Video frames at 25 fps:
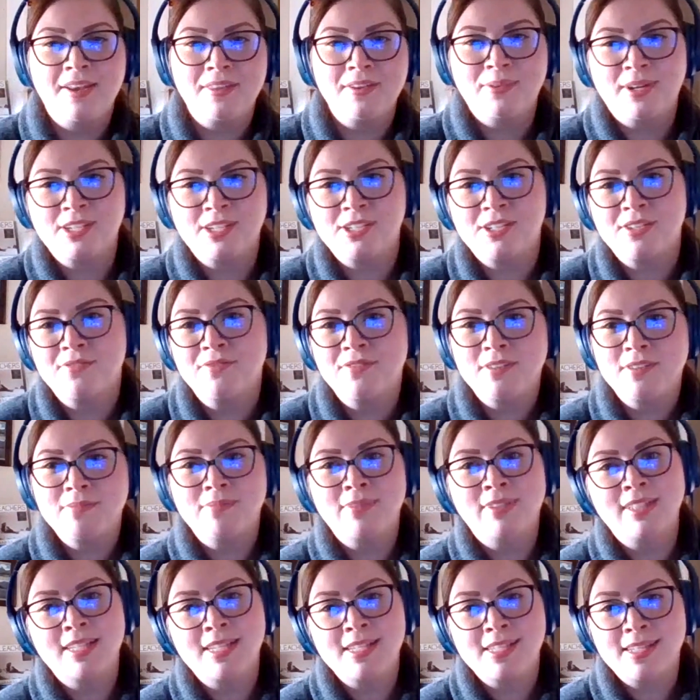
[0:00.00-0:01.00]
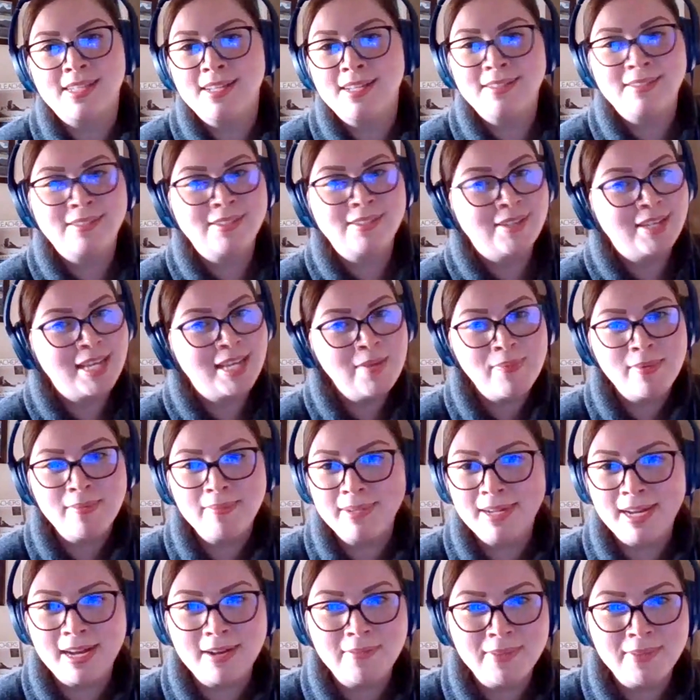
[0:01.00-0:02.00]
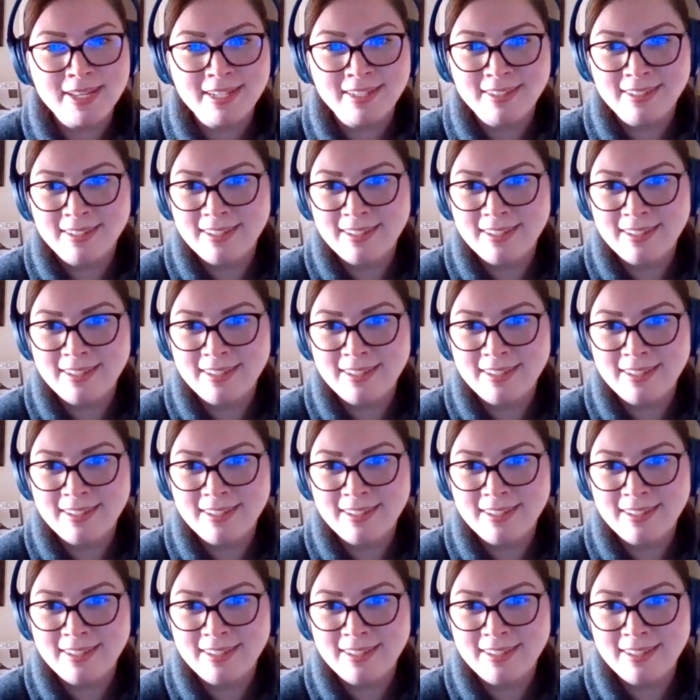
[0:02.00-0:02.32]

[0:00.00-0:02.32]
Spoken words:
question from Melissa. Keep them coming.